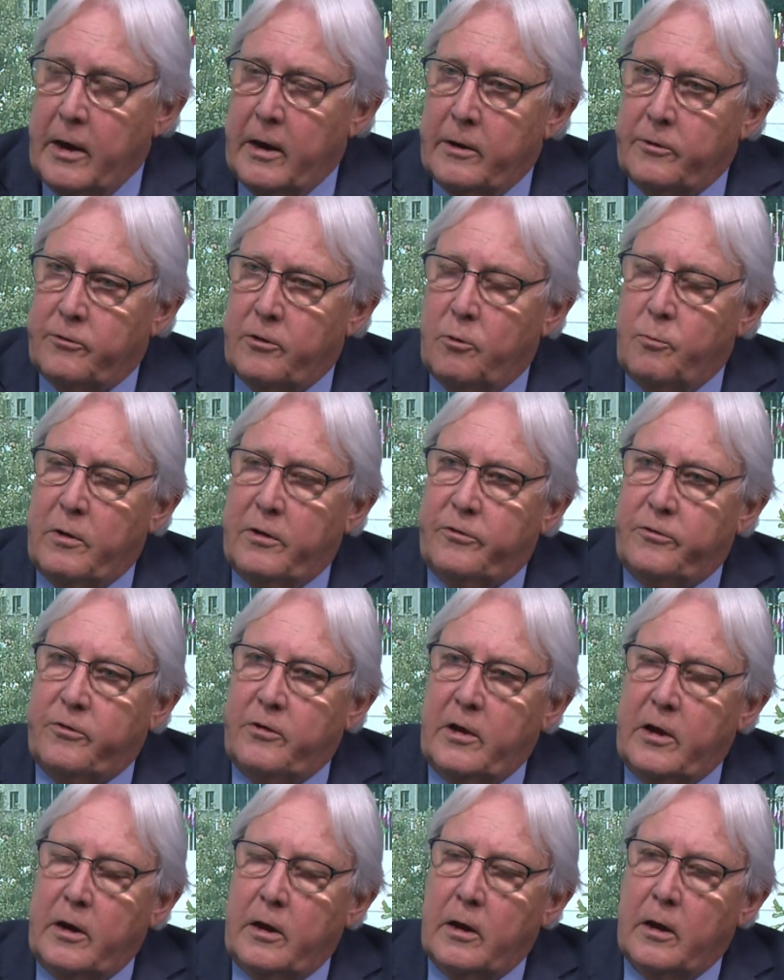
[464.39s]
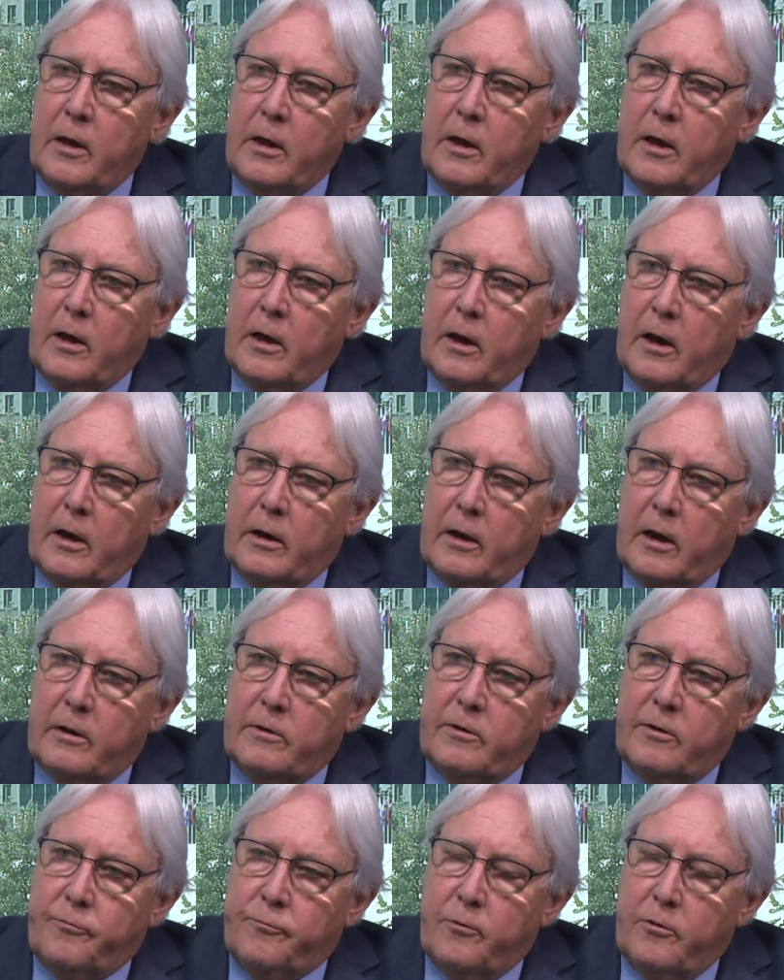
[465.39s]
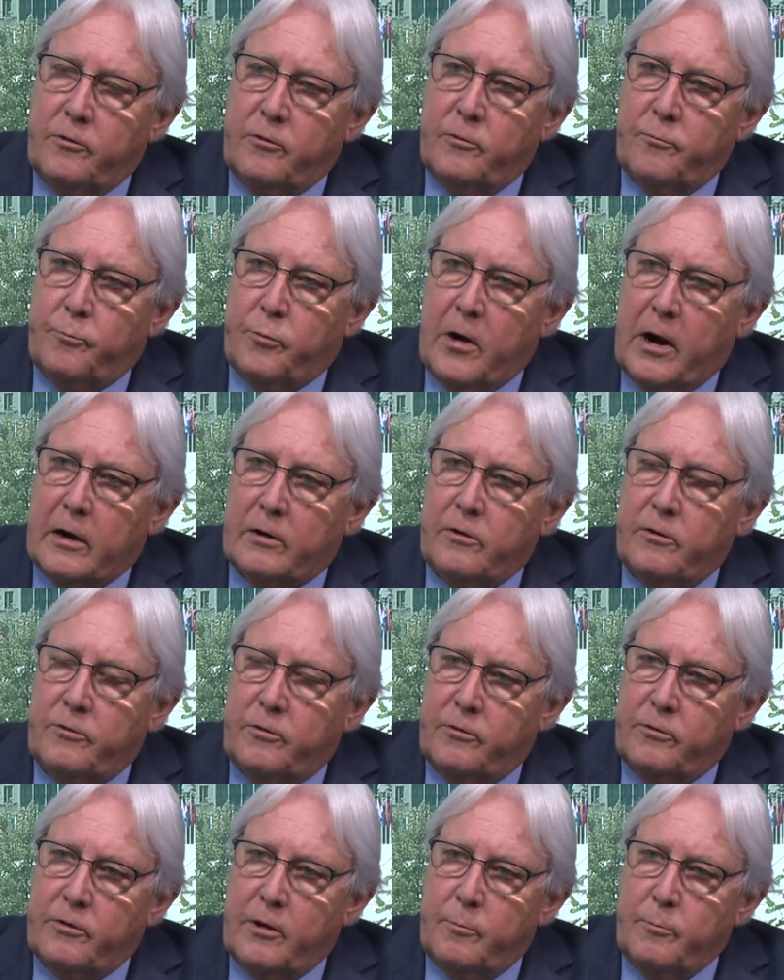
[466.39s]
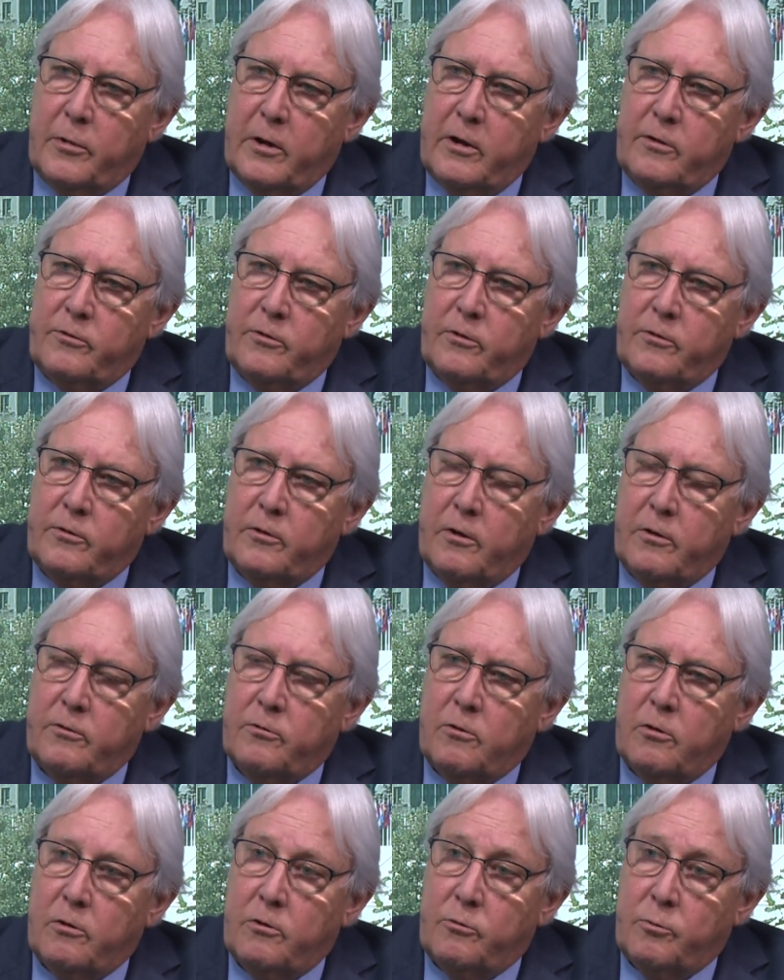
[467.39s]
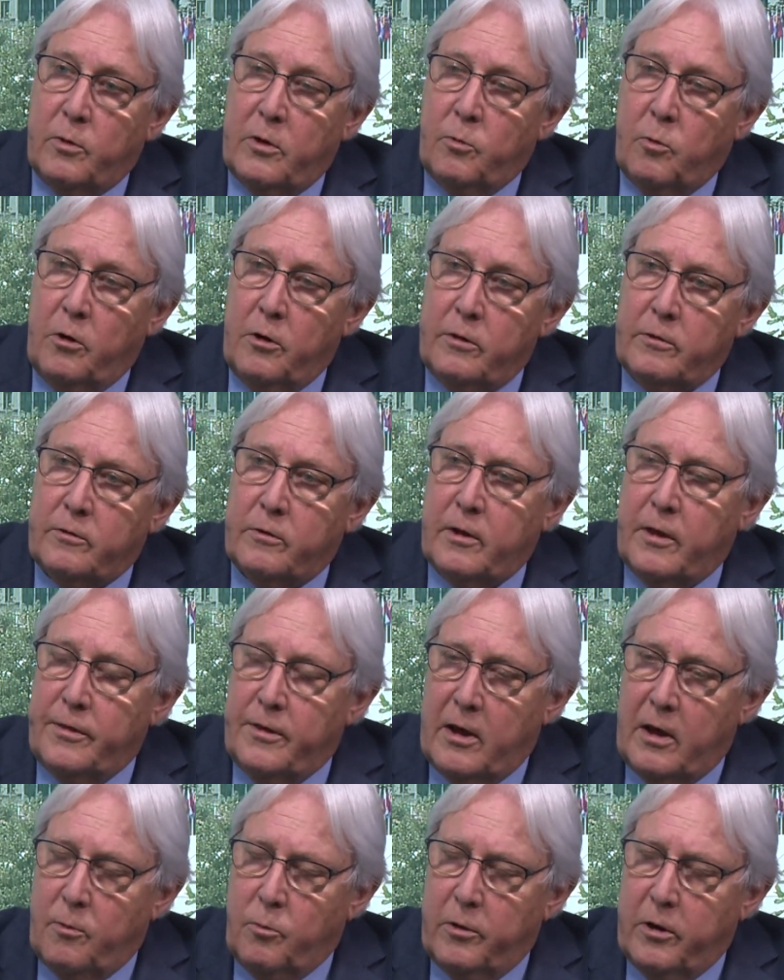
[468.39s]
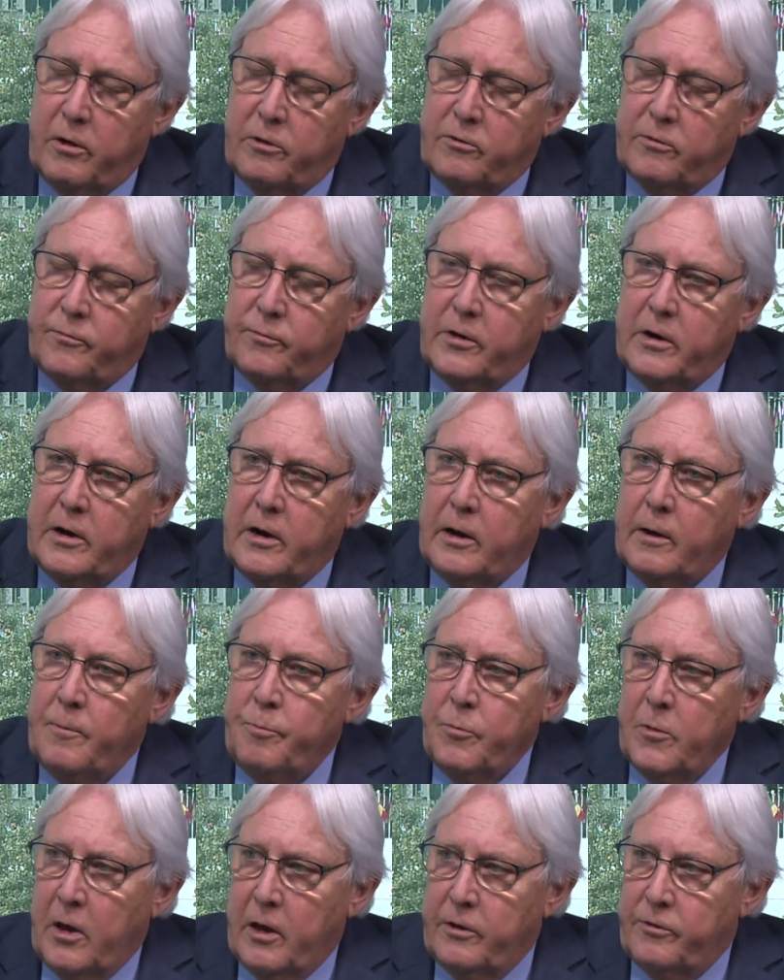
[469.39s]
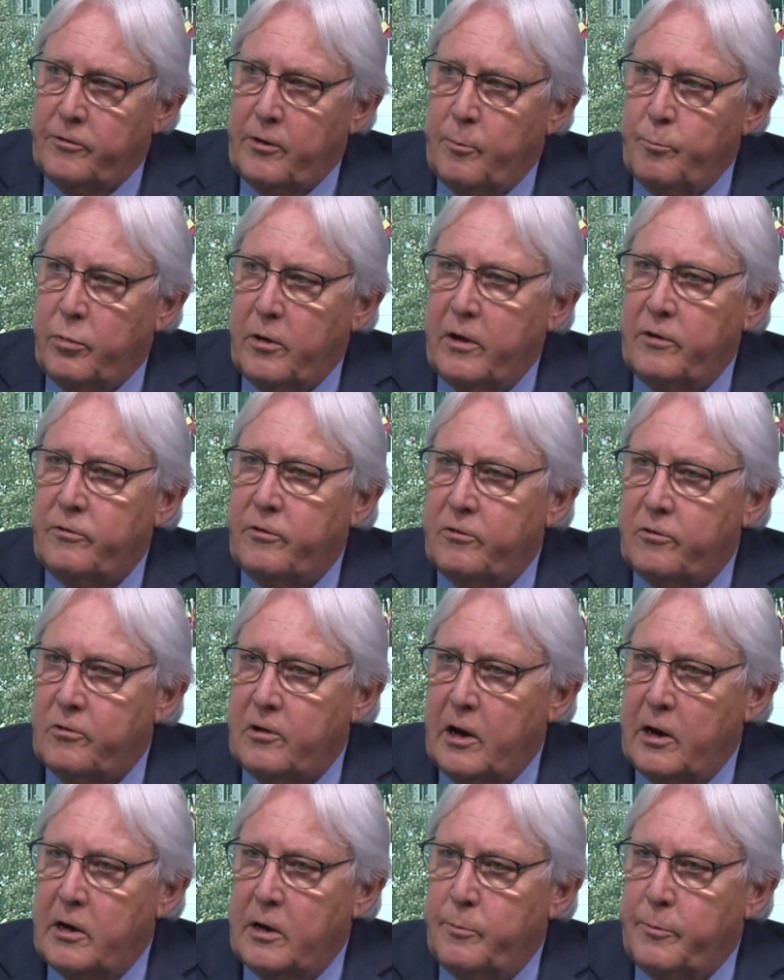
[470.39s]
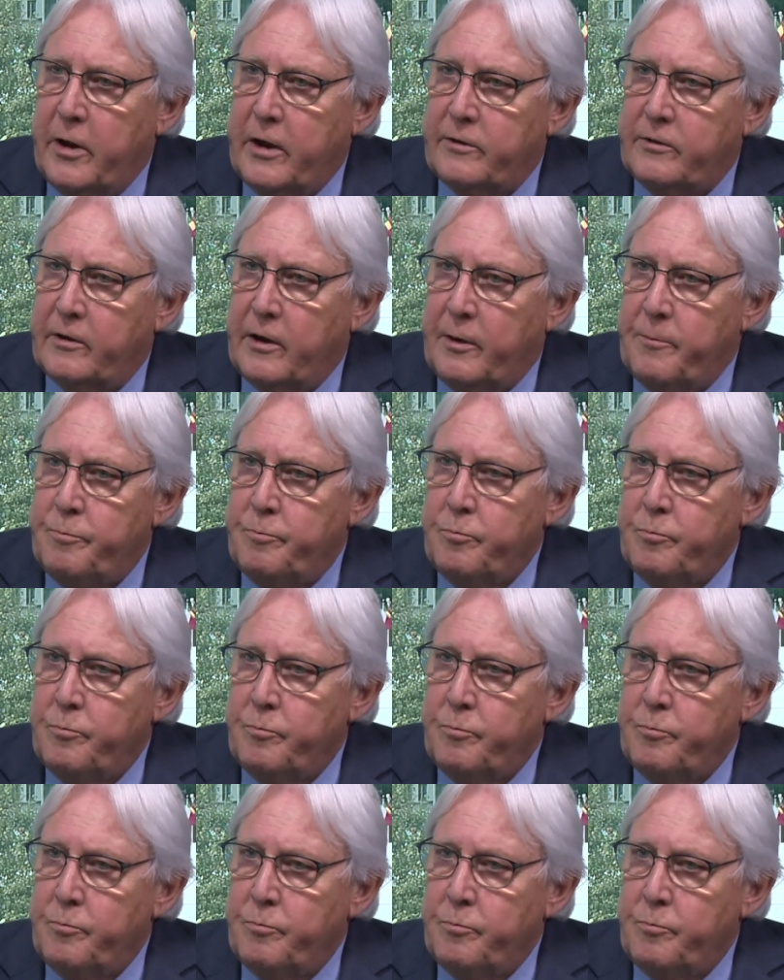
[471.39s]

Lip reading: So we're seeing a difference in practice. In some places, not as good as we want, and there we're intervening. In some places, slightly better.